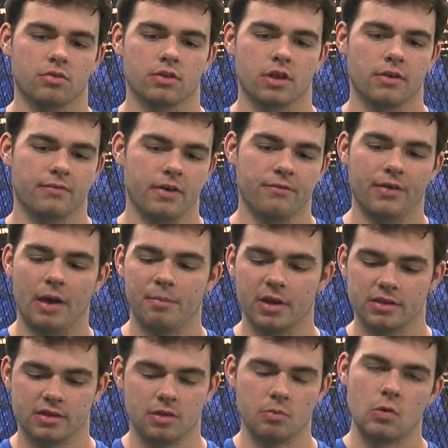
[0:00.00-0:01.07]
if I
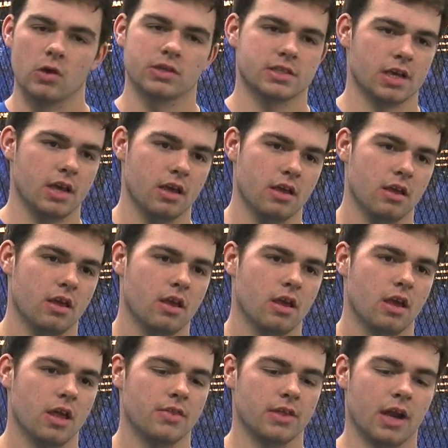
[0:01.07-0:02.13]
make Team USA,
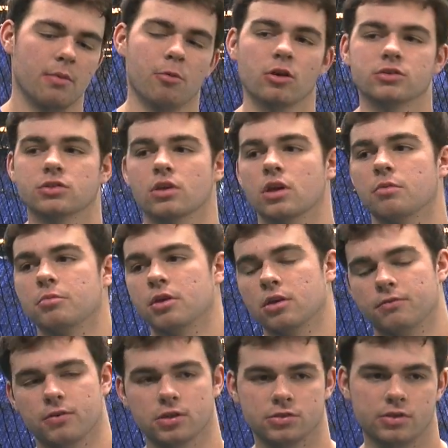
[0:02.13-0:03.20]
then I'm also going to be a
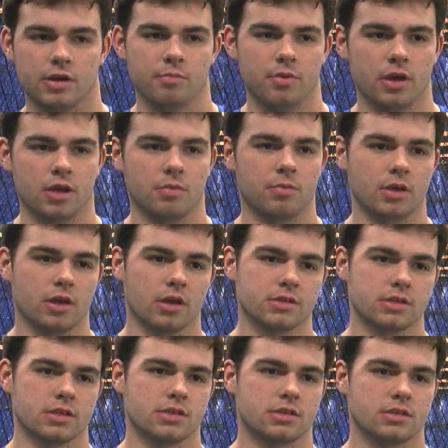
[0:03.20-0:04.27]
first-round pick,
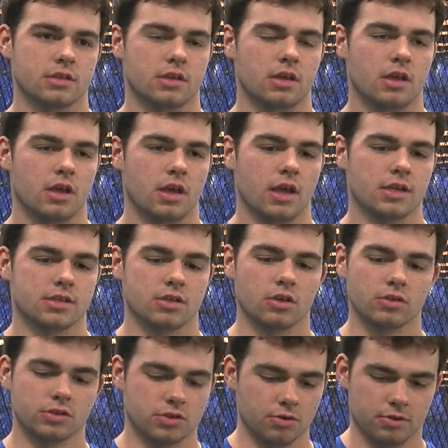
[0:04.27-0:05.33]
because it's
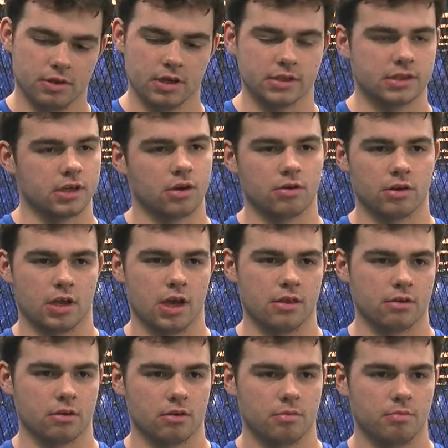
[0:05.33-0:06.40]
those two things, they go
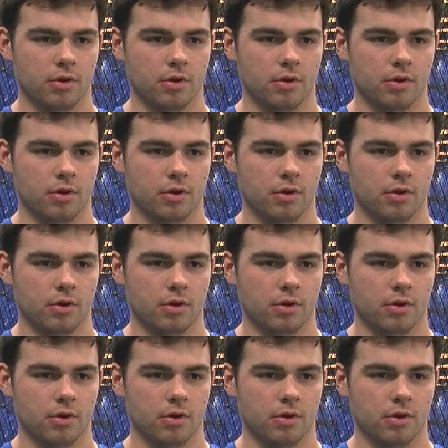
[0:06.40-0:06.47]
together.